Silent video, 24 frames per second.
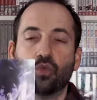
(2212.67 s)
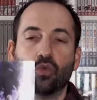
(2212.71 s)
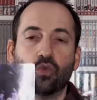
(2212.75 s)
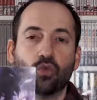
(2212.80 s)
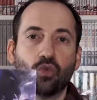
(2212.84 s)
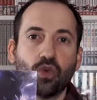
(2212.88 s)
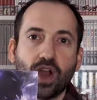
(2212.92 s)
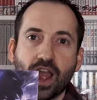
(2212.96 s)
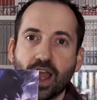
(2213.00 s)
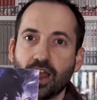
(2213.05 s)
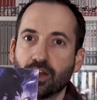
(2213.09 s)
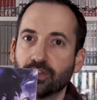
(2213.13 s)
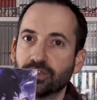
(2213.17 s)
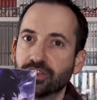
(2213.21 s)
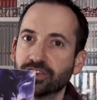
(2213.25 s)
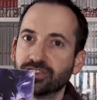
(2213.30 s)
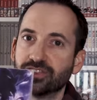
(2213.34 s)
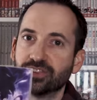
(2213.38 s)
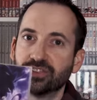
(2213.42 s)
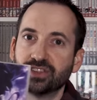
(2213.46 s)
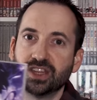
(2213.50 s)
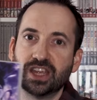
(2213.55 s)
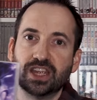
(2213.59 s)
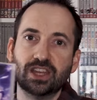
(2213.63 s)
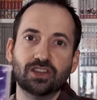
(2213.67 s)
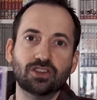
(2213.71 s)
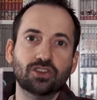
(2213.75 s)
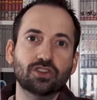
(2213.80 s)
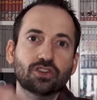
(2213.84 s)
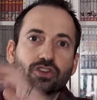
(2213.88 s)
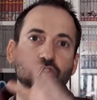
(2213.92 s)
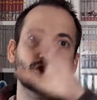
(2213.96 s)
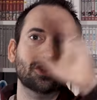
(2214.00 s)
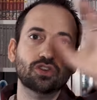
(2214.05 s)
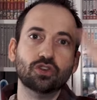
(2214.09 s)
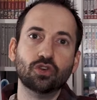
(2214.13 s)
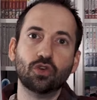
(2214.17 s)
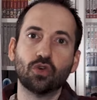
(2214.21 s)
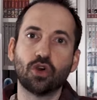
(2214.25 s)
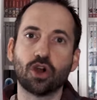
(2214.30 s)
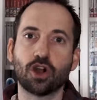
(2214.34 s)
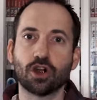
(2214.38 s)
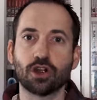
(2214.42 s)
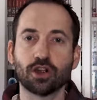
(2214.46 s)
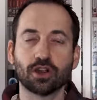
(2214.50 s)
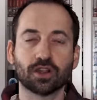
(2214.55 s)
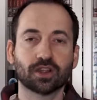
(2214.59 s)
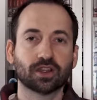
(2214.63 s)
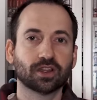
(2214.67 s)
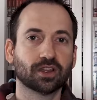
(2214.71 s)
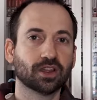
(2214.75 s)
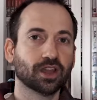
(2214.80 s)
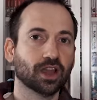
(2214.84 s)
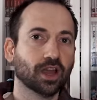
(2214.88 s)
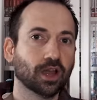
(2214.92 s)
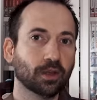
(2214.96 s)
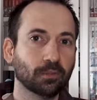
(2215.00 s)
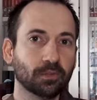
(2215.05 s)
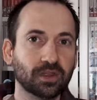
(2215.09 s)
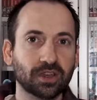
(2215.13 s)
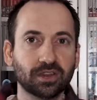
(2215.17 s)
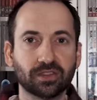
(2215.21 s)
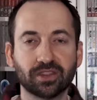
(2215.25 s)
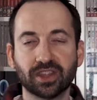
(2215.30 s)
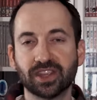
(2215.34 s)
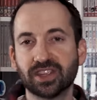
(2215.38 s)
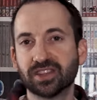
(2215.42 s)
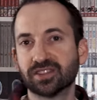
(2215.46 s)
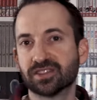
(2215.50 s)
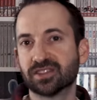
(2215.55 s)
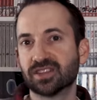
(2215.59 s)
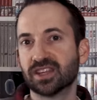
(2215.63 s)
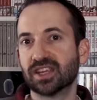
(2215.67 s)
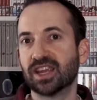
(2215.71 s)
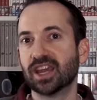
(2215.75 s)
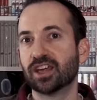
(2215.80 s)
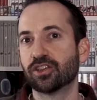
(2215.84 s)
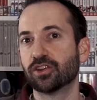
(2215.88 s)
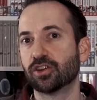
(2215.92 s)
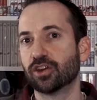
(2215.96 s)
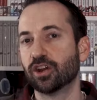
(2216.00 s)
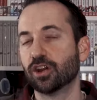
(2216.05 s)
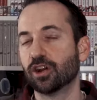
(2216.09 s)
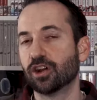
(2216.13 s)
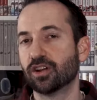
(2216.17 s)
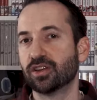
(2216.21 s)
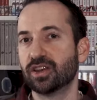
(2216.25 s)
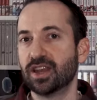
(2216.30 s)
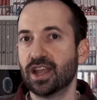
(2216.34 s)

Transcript: Wow, this is a new arc coming things together here.